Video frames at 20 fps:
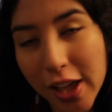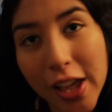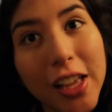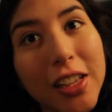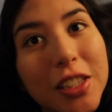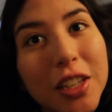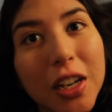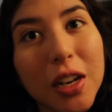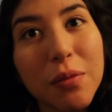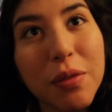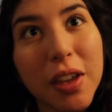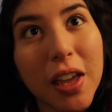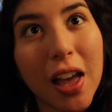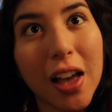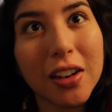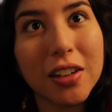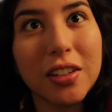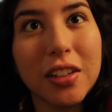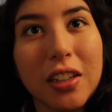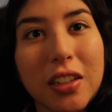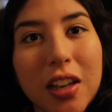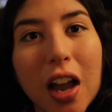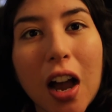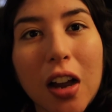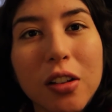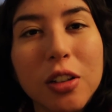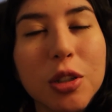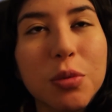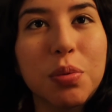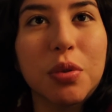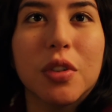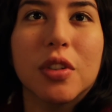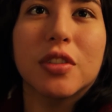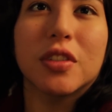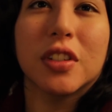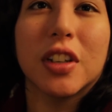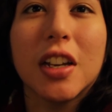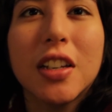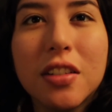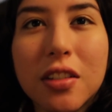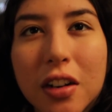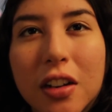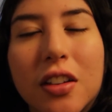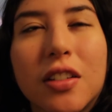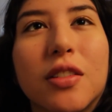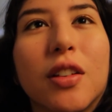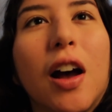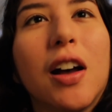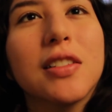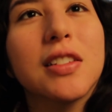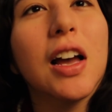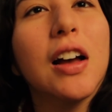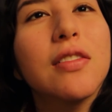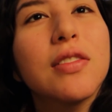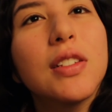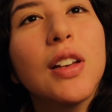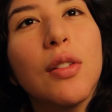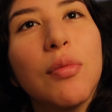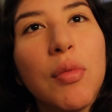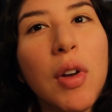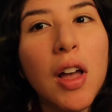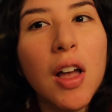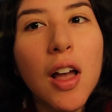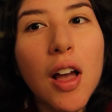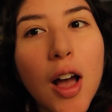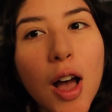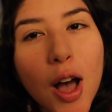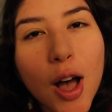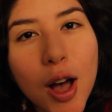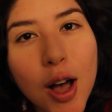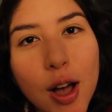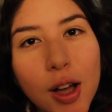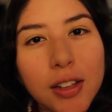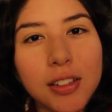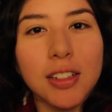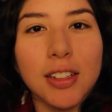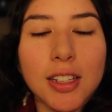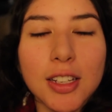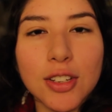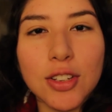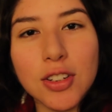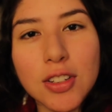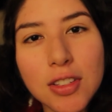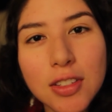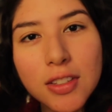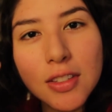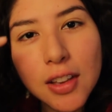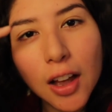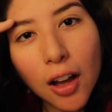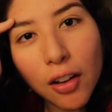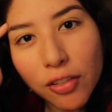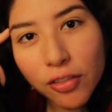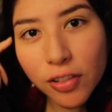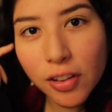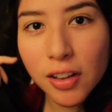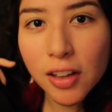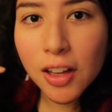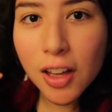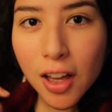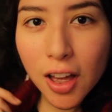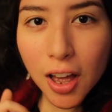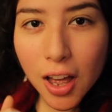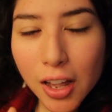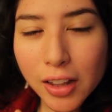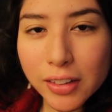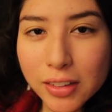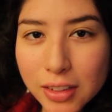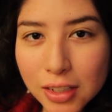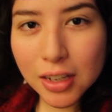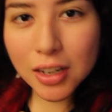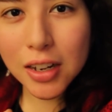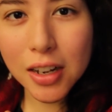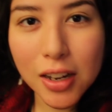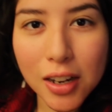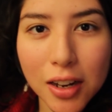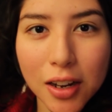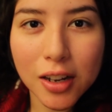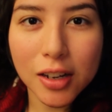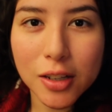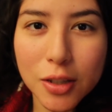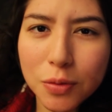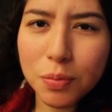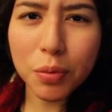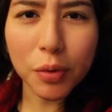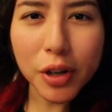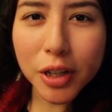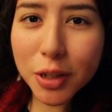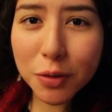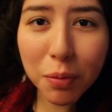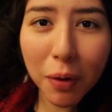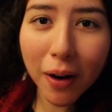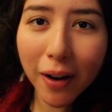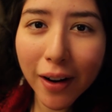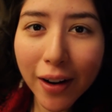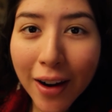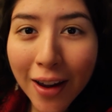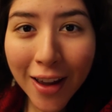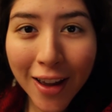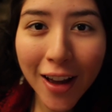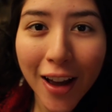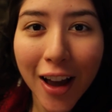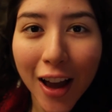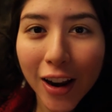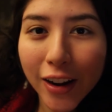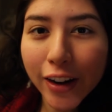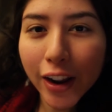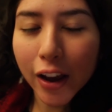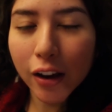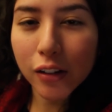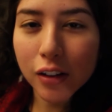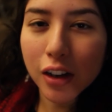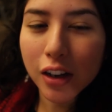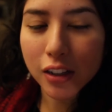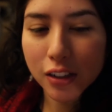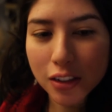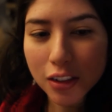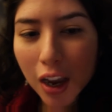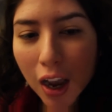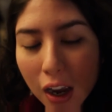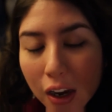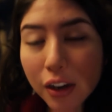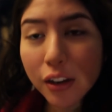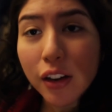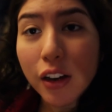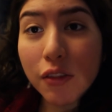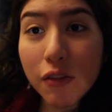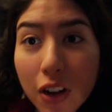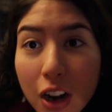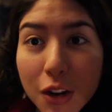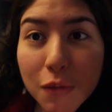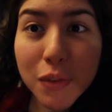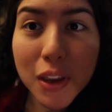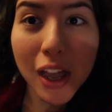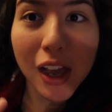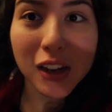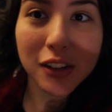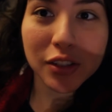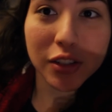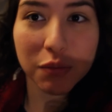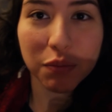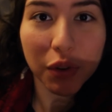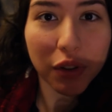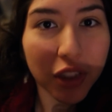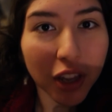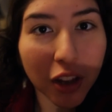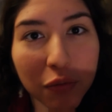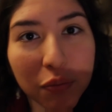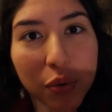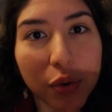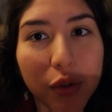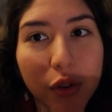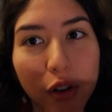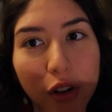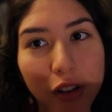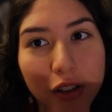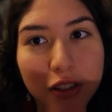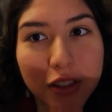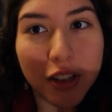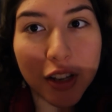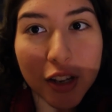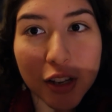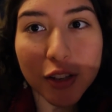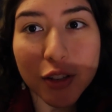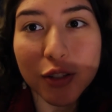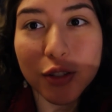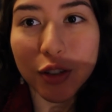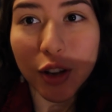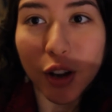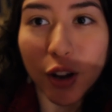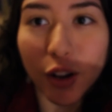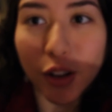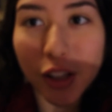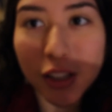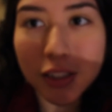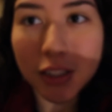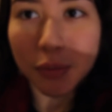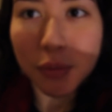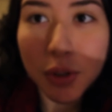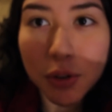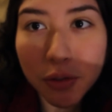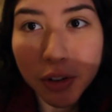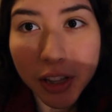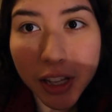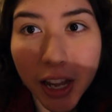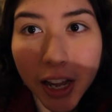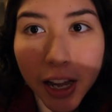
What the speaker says: it's gonna be actually Taku's pool. So yesterday you saw us have some delicious stuff at the sports bar. And now Taku and Rugby actually both have pools. So that's gonna be really